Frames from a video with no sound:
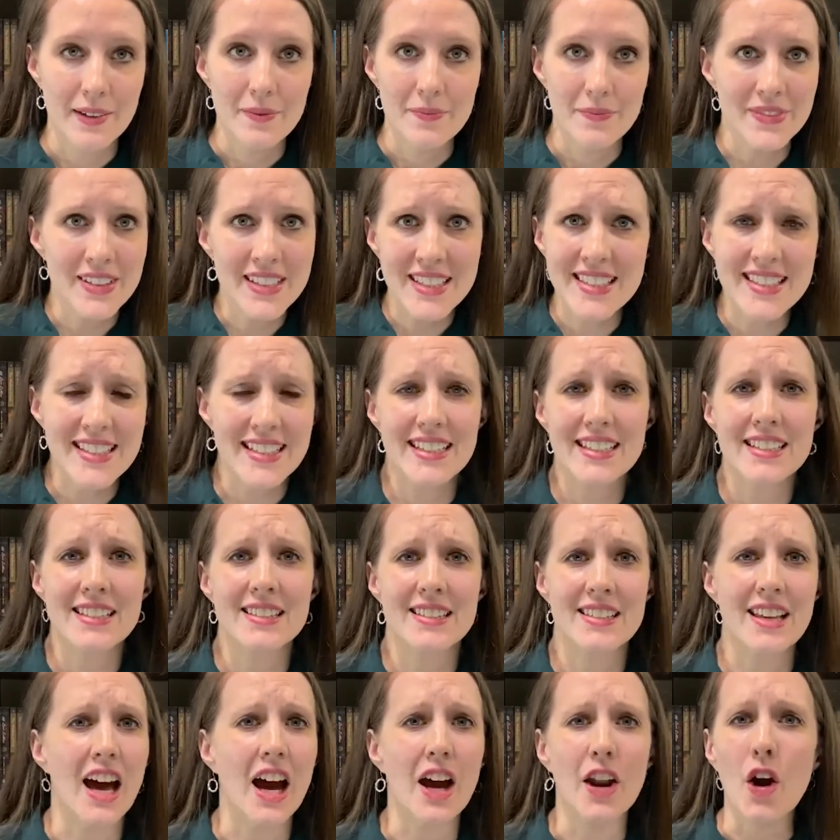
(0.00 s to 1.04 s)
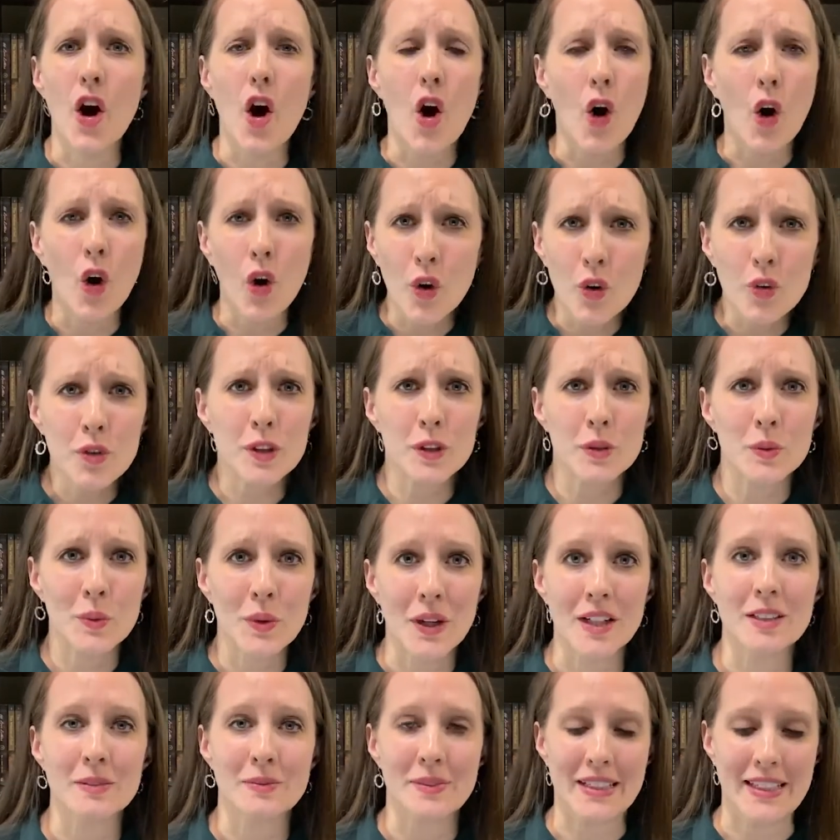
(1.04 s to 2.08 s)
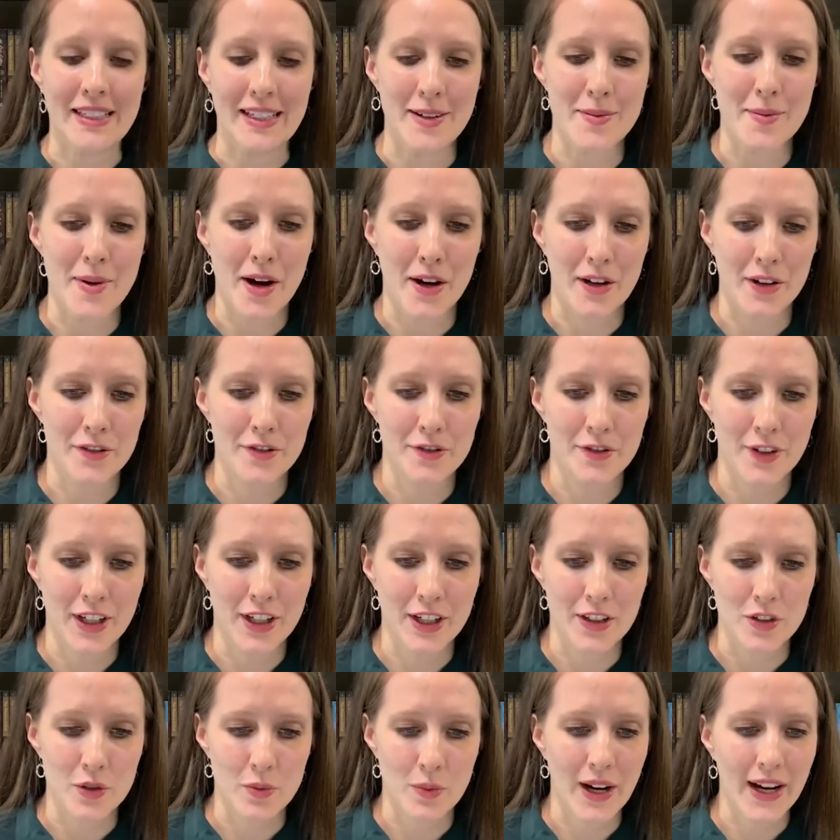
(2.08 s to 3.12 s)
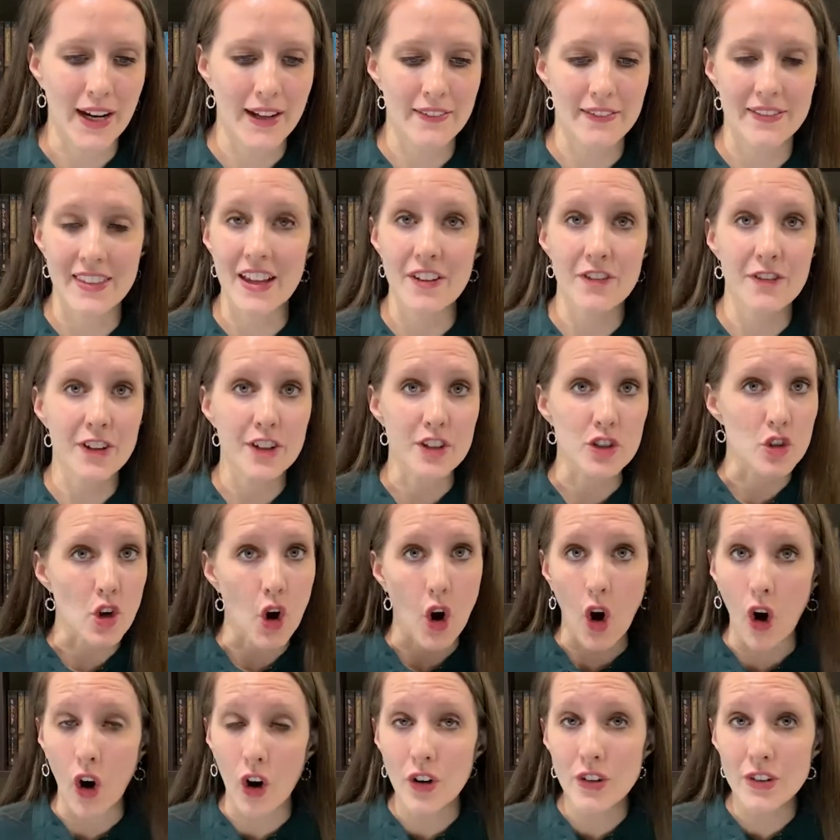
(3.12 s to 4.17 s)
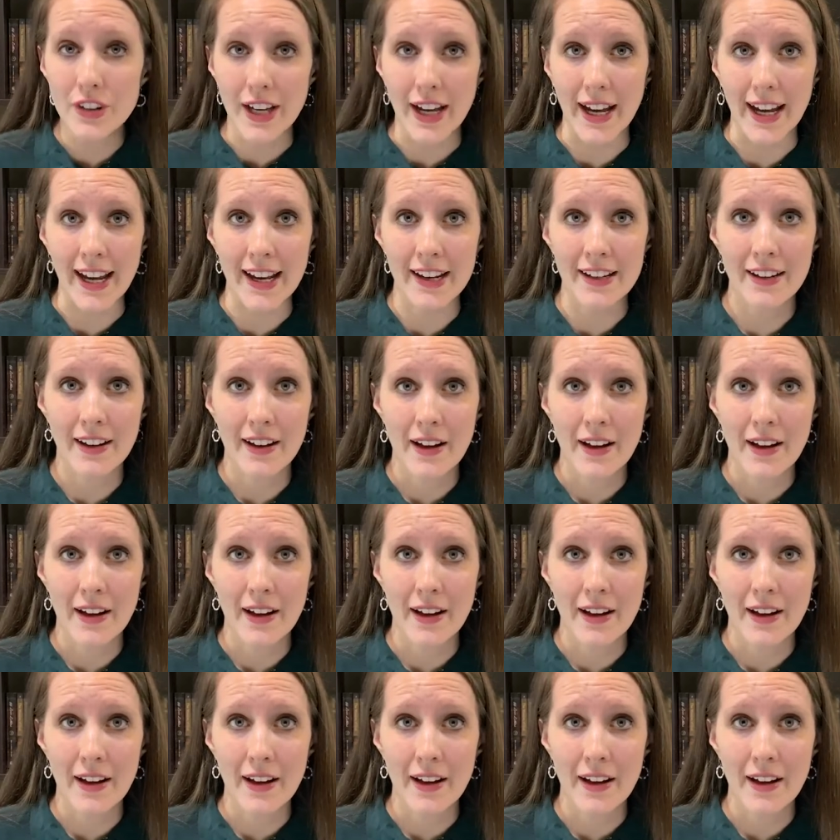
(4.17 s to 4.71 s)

This is an overwhelming amount of fish, right? They fished all night